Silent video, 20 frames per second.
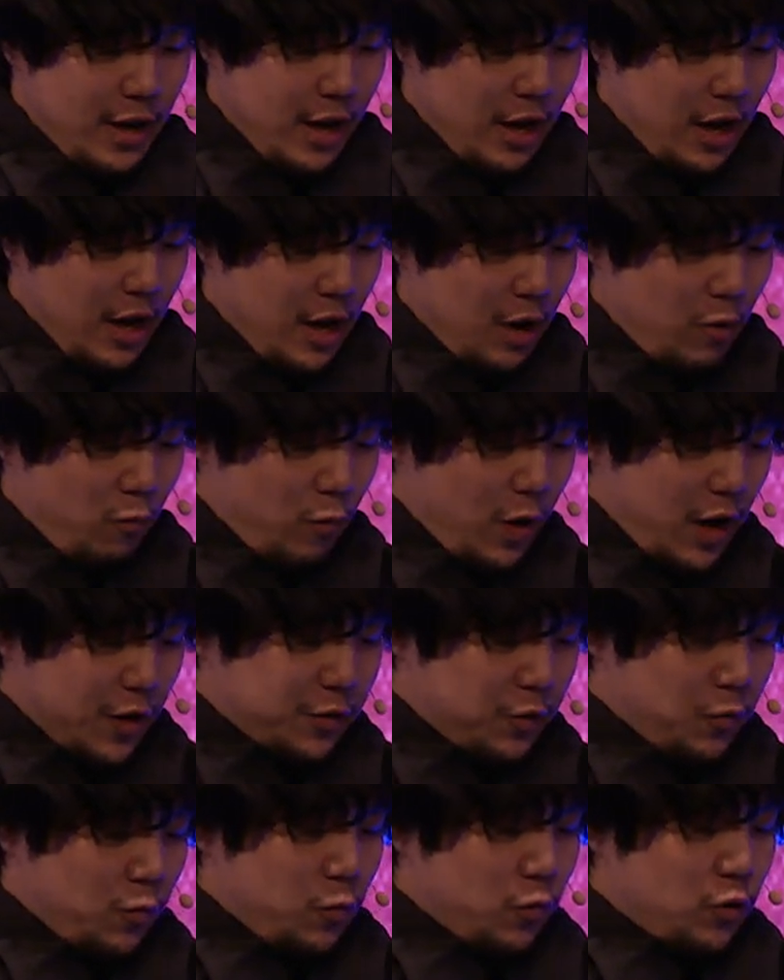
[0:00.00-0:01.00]

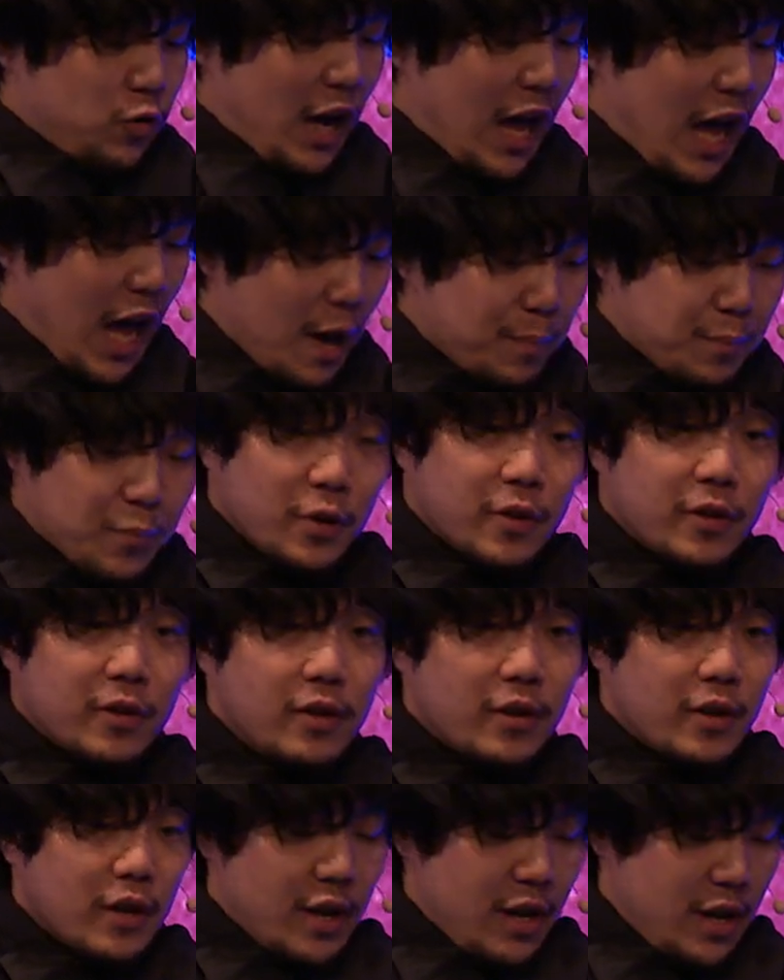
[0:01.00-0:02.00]
what would
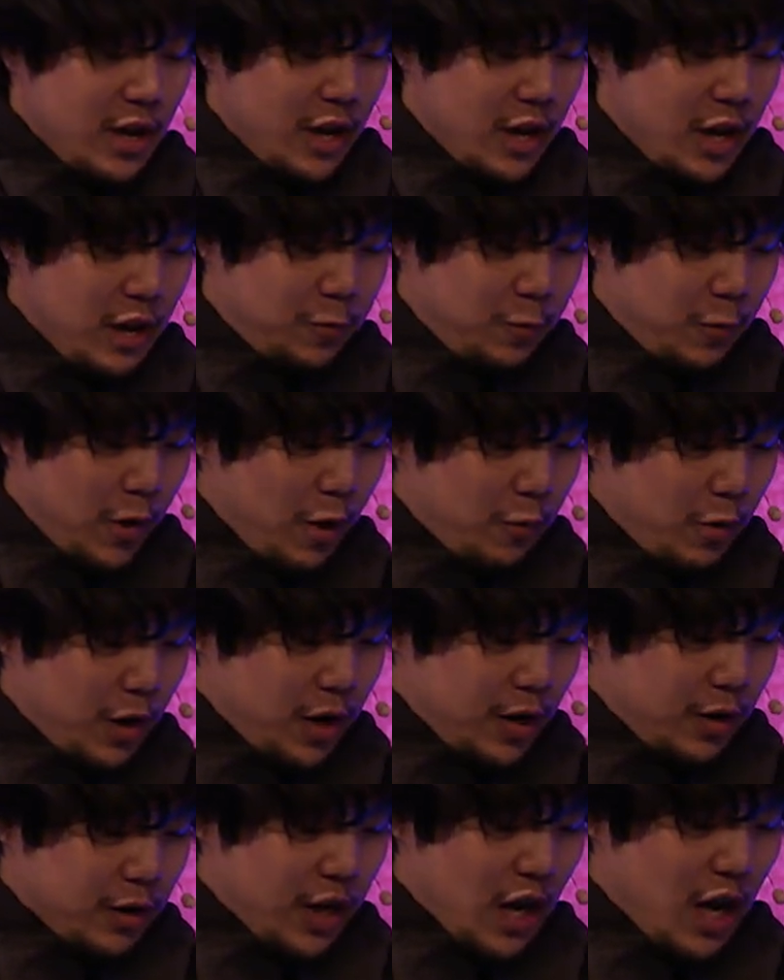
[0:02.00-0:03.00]
happen if
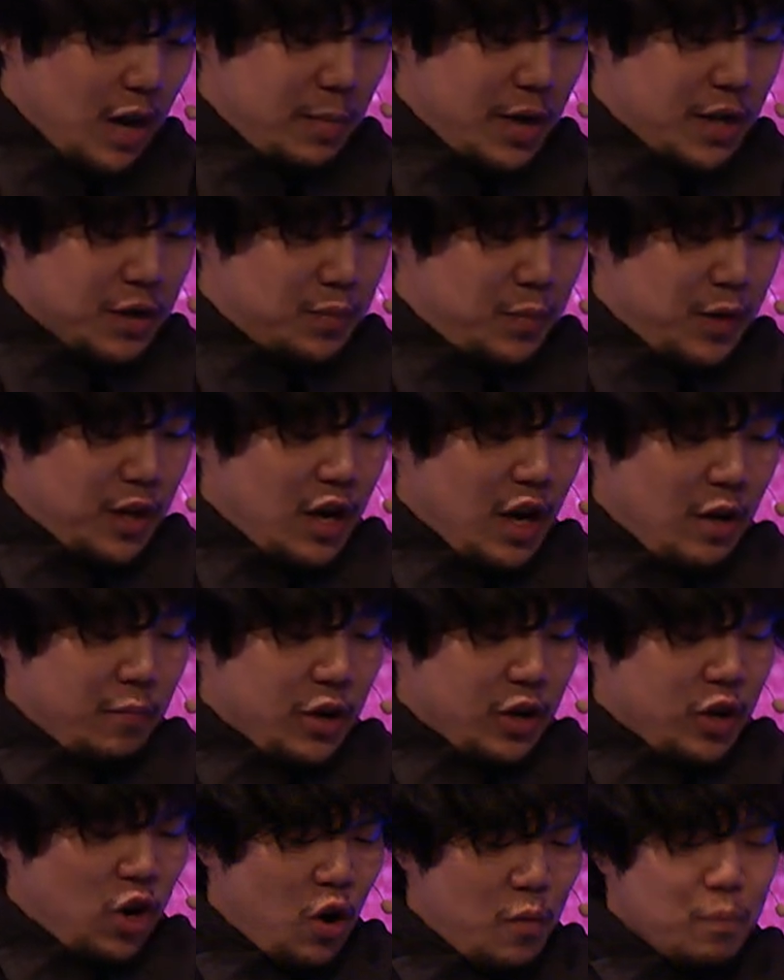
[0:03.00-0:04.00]
our garments
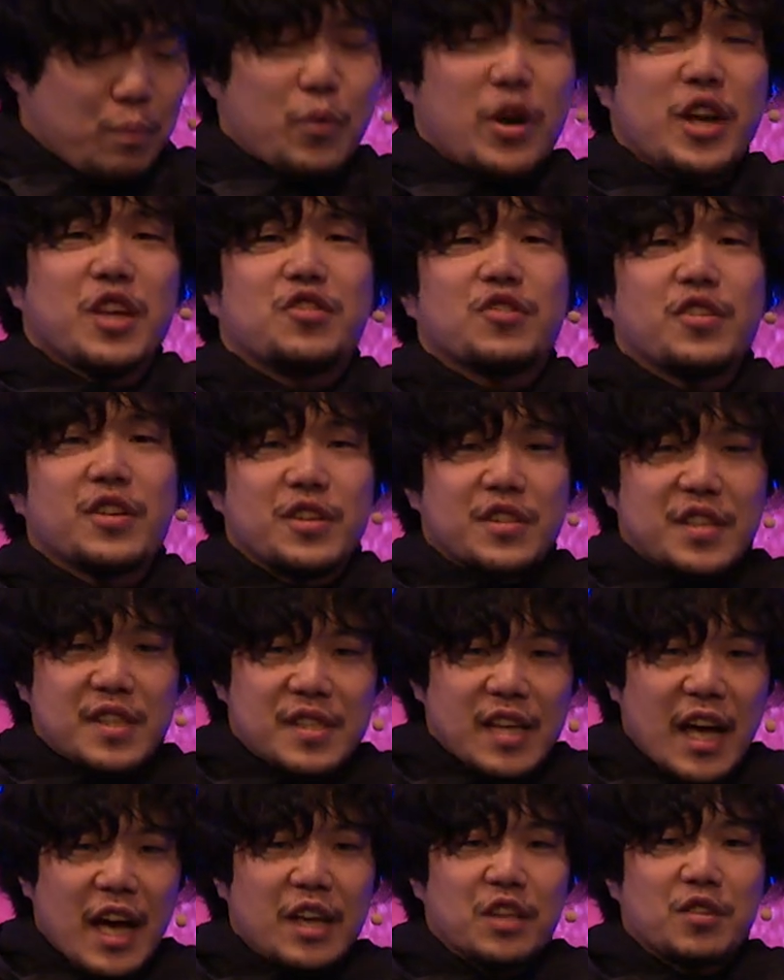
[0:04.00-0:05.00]
become completely
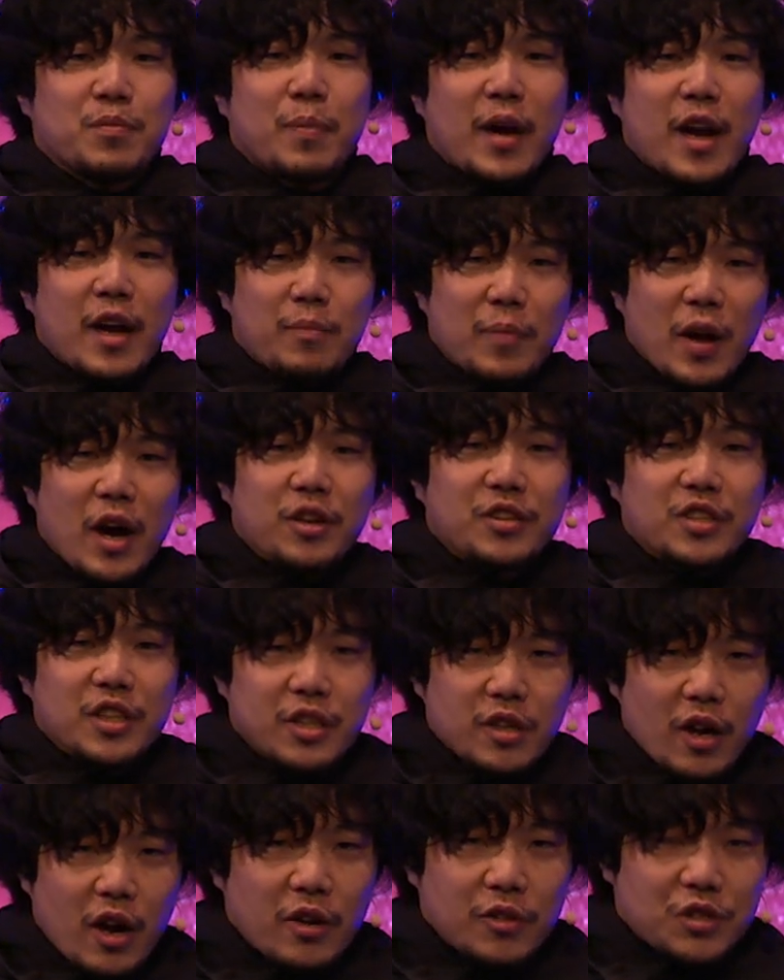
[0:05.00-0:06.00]
designed by
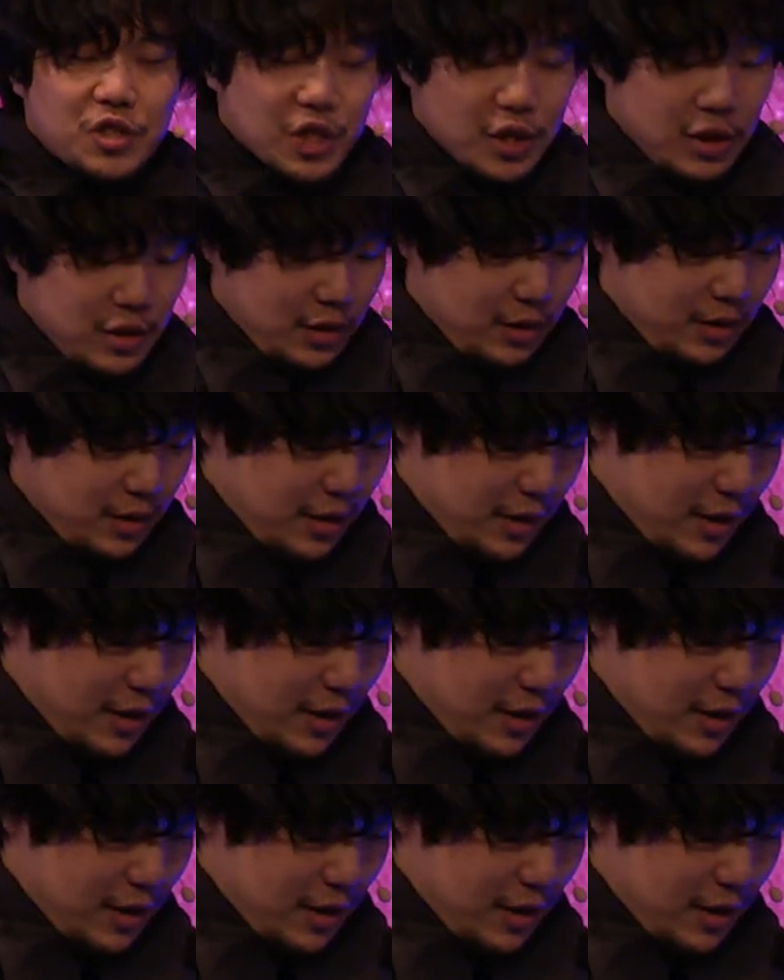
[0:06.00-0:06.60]
biotechnology?